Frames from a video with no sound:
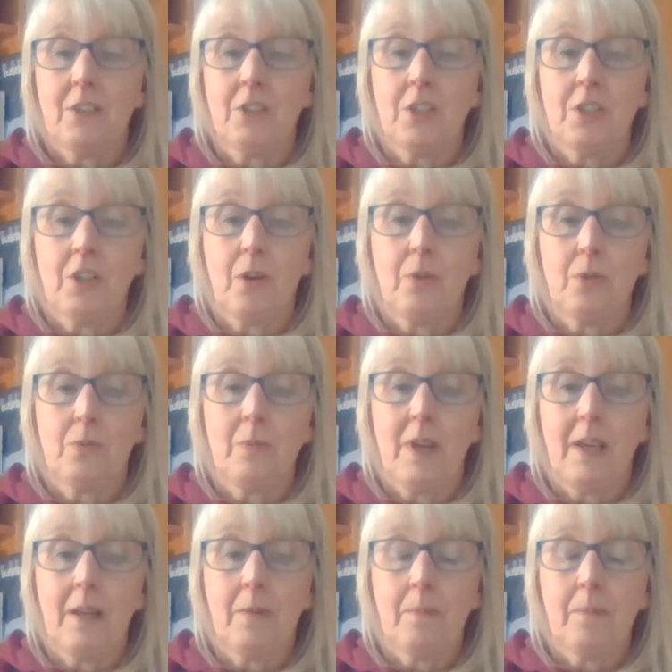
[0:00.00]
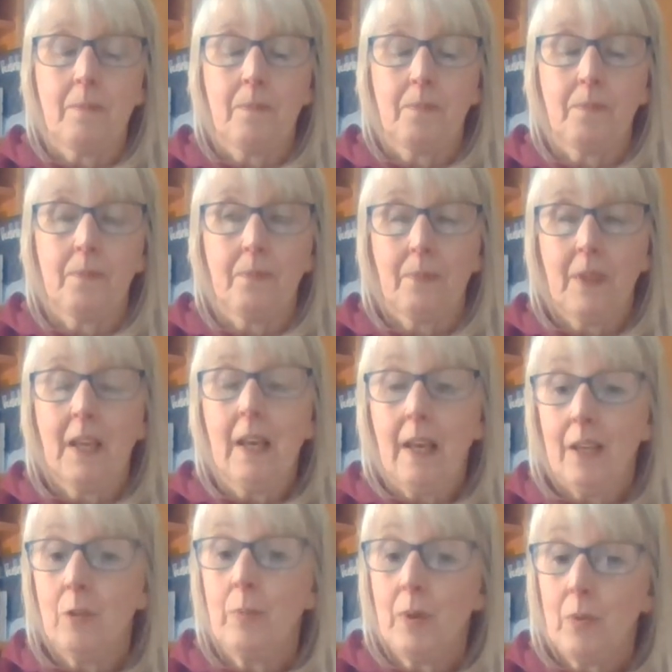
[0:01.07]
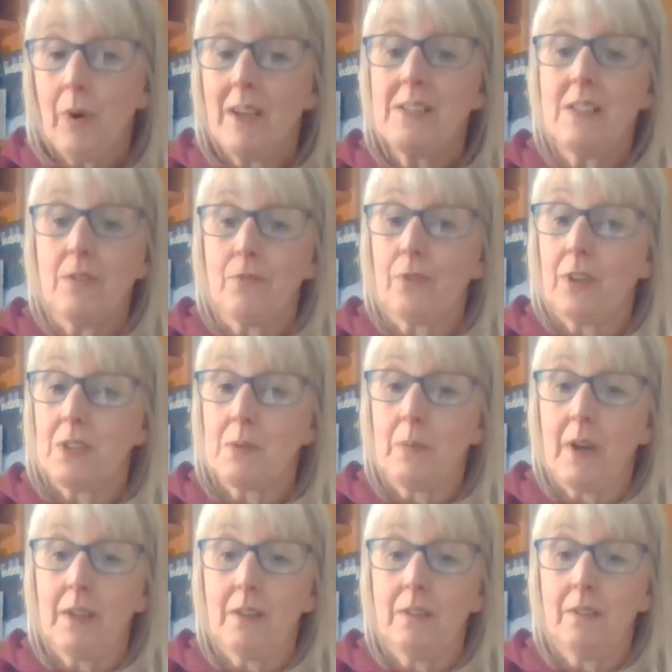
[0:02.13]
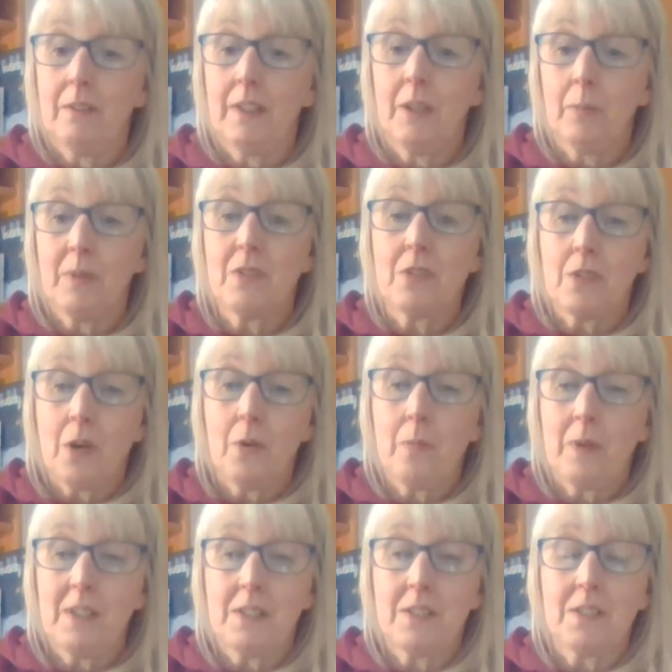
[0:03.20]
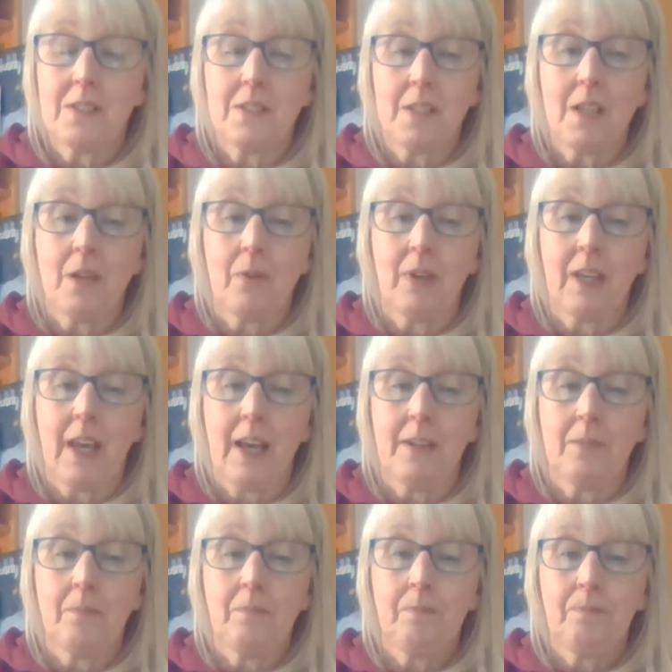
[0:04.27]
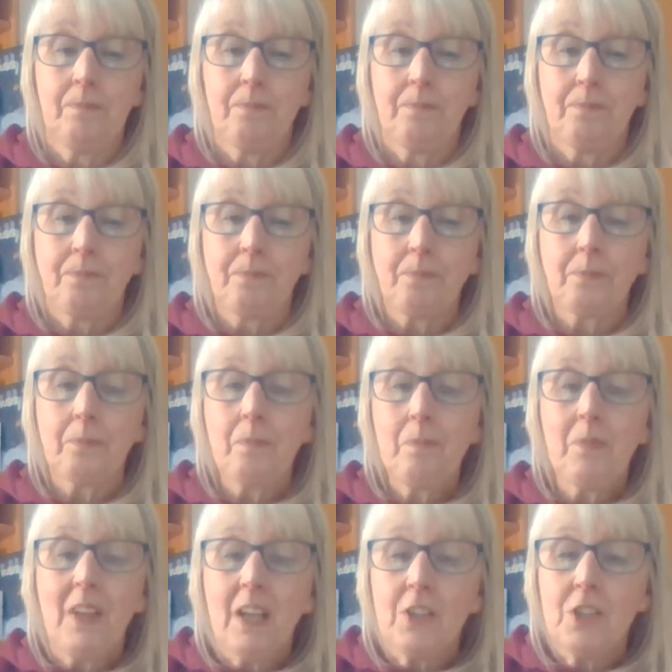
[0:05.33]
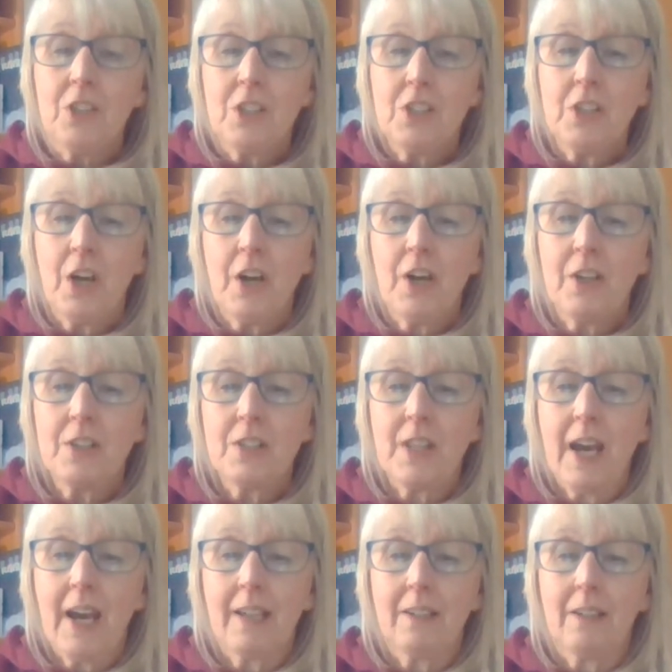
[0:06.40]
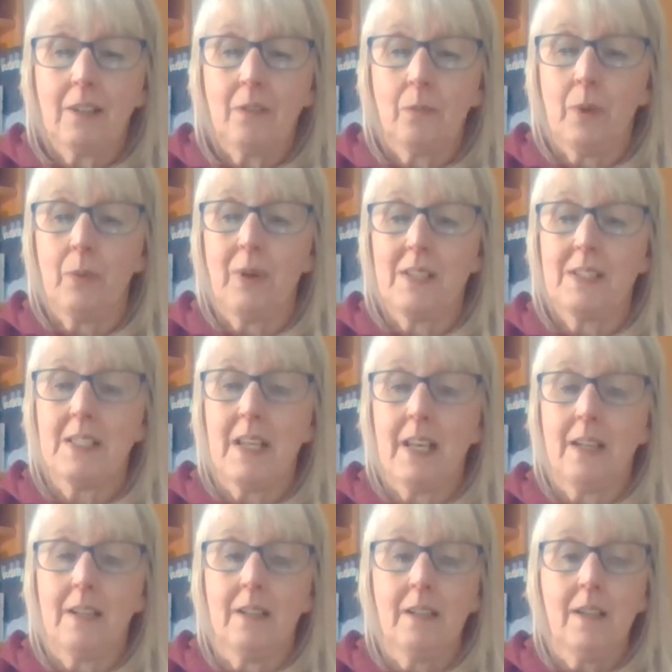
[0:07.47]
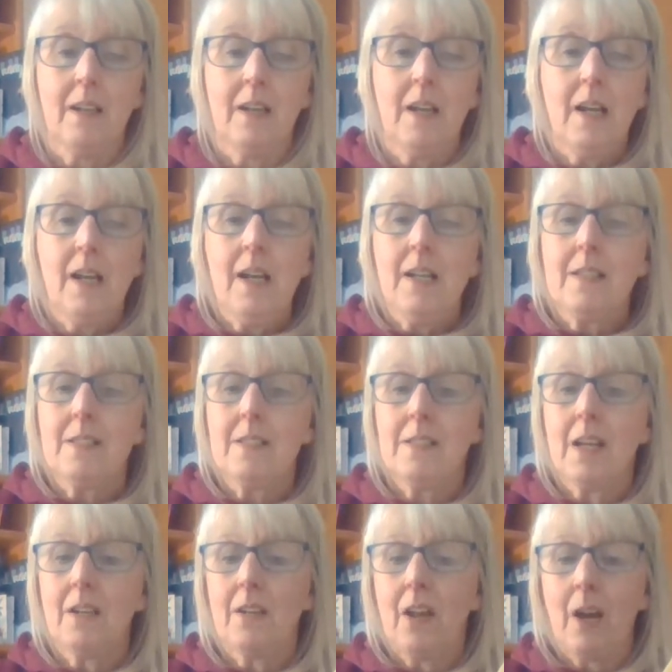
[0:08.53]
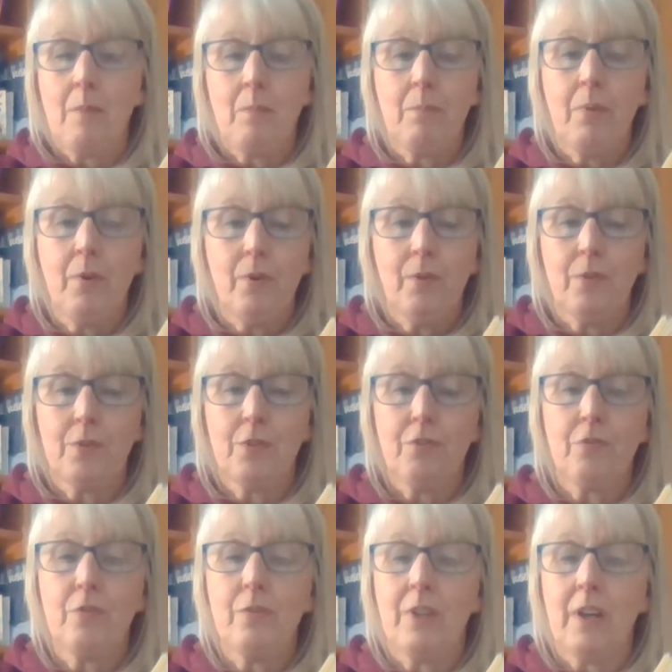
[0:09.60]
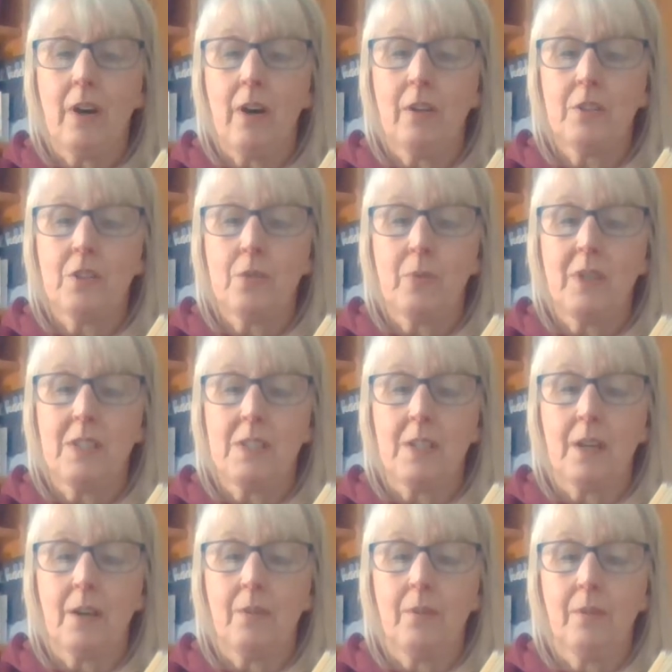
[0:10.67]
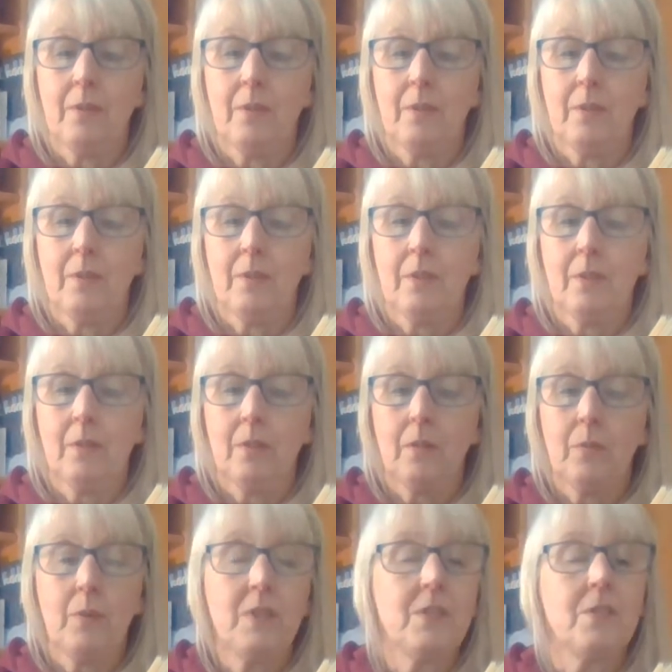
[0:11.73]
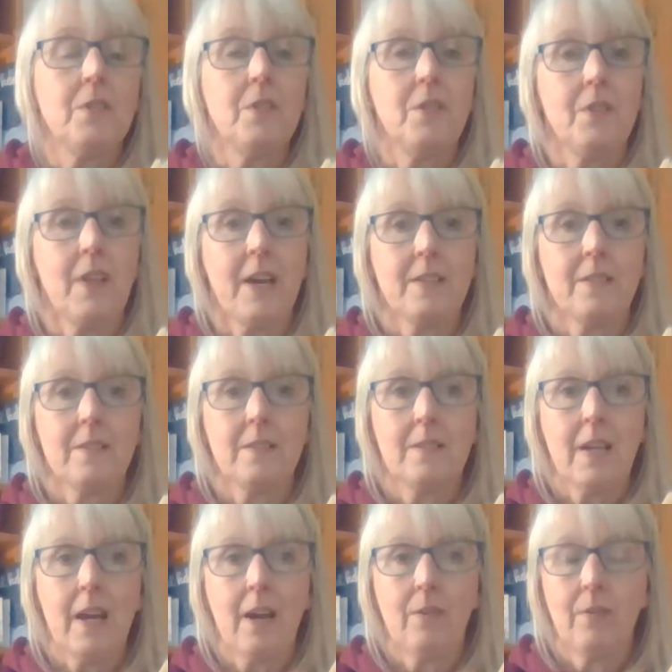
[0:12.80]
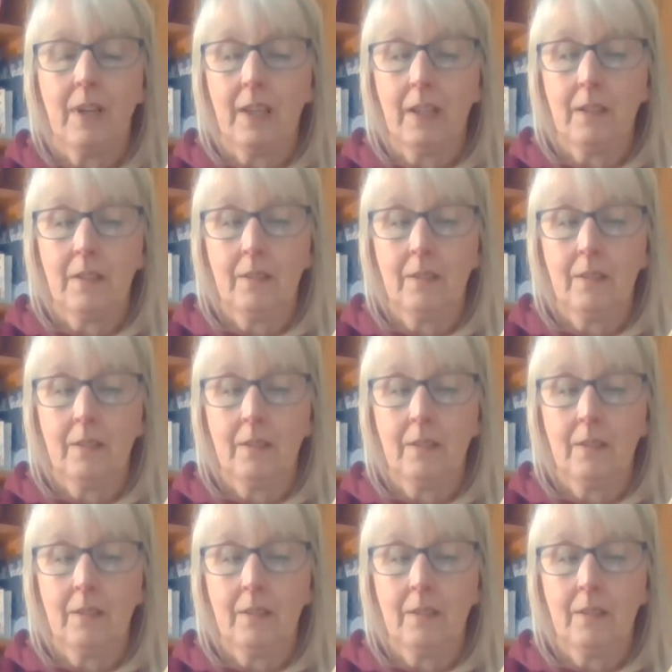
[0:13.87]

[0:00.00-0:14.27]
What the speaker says: she told me, "He'll be waiting for us, Michael. He'll be so pleased to see you again." She turned the handle and we went in. Sunlight poured through the arched window. We stood there staring.